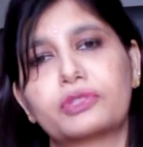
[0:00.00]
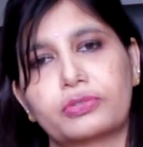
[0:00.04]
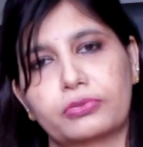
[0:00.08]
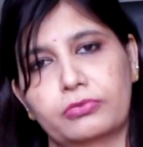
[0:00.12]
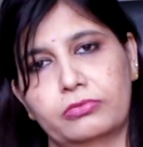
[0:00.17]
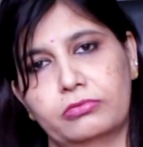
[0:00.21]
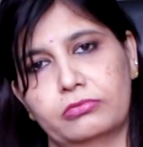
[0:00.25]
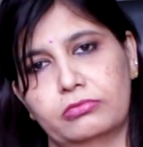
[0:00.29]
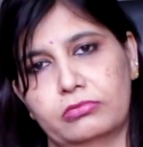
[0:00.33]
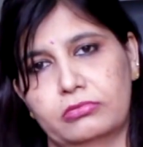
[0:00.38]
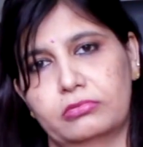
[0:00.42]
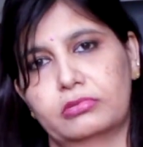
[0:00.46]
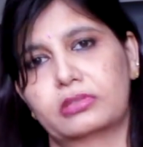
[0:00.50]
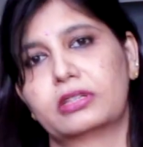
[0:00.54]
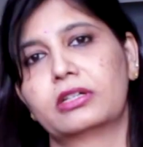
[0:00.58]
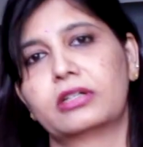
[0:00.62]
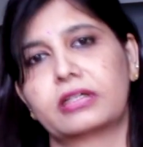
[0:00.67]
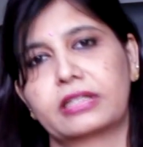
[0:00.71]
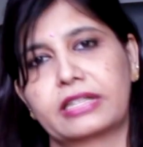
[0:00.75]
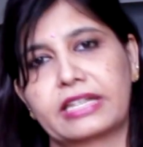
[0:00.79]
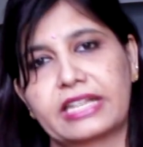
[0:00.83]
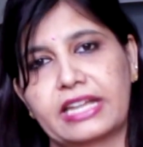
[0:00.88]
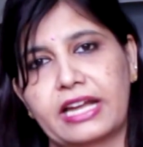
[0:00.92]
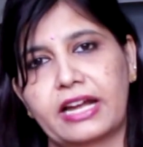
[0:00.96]
to
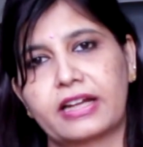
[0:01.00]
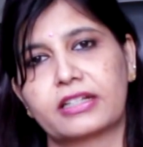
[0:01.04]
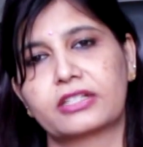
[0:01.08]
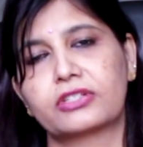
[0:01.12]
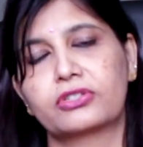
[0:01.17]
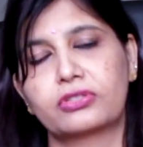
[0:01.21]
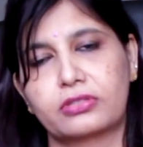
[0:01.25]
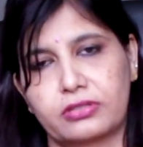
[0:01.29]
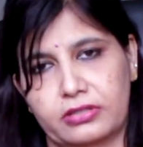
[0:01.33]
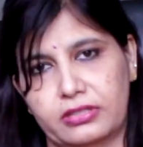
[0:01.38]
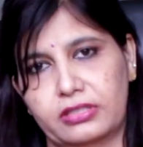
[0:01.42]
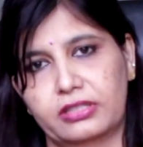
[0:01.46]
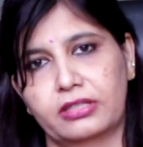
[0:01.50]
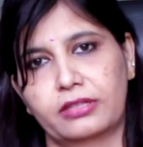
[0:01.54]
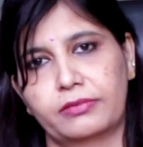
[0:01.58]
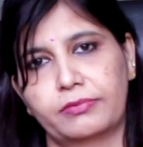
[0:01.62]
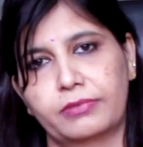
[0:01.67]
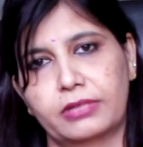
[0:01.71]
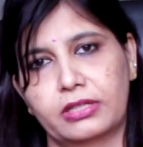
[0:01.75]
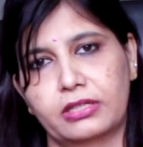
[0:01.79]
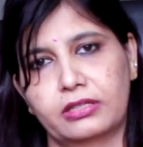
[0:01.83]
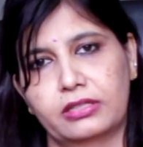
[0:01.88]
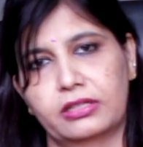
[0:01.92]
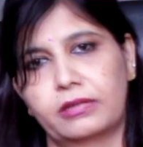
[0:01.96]
uh, react in the
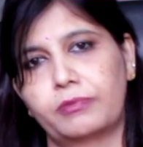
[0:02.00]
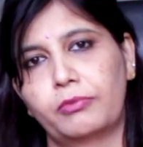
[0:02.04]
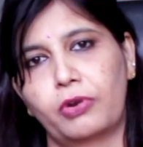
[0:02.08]
in the